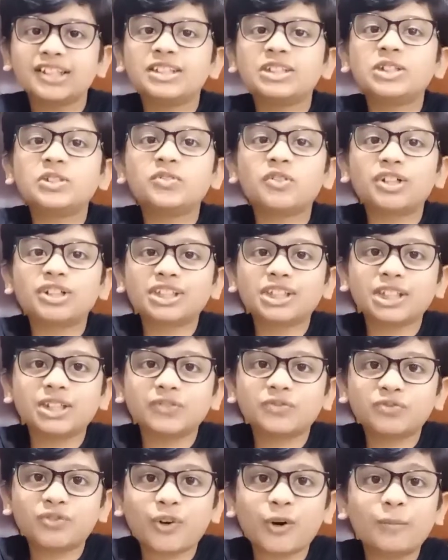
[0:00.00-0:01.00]
she was
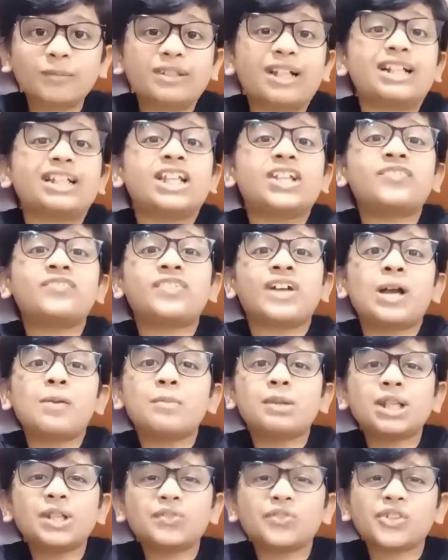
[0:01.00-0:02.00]
informed that her
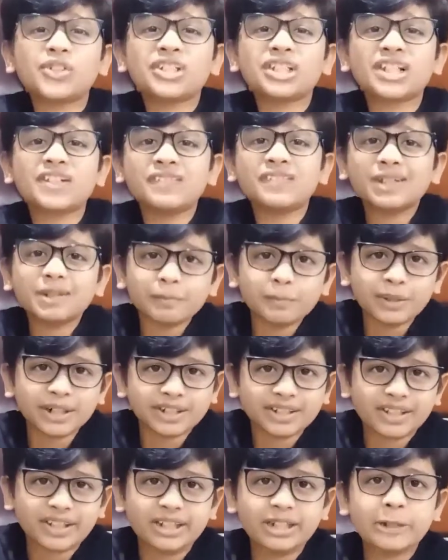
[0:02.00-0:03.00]
family was leaving
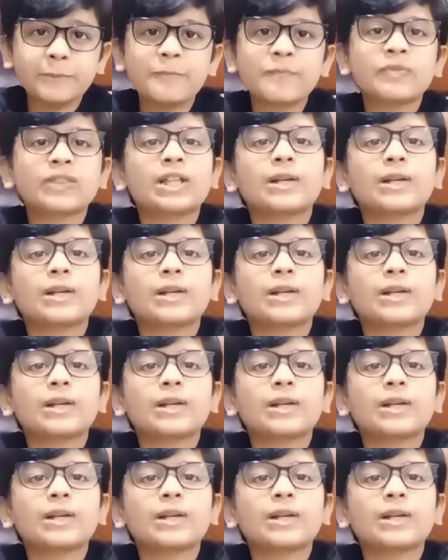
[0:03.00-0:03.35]
Britain